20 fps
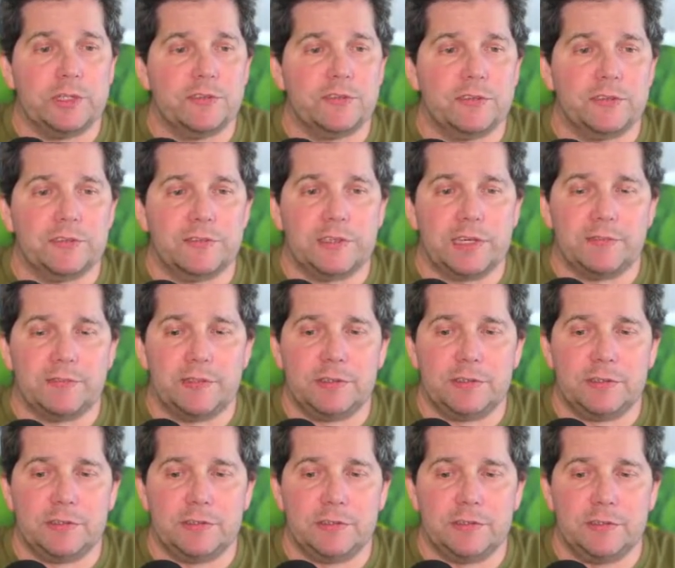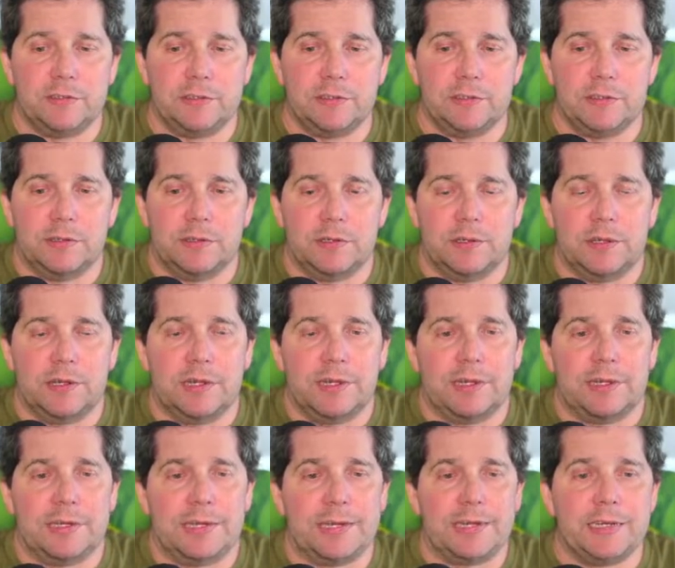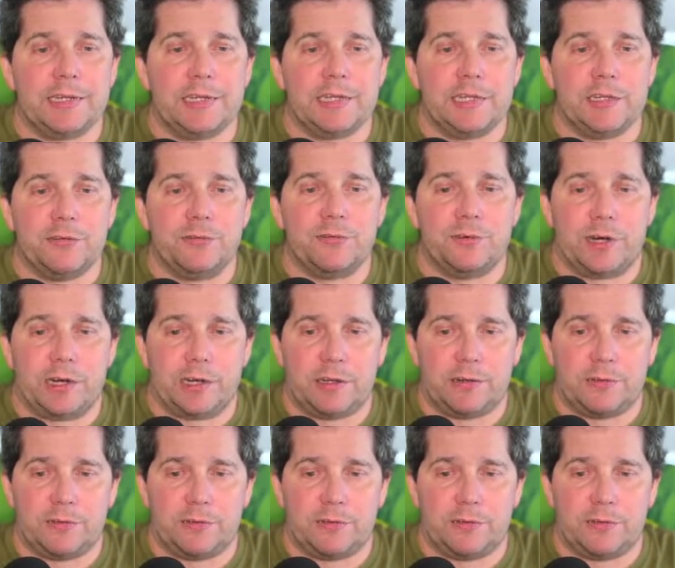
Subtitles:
c7, knight e5.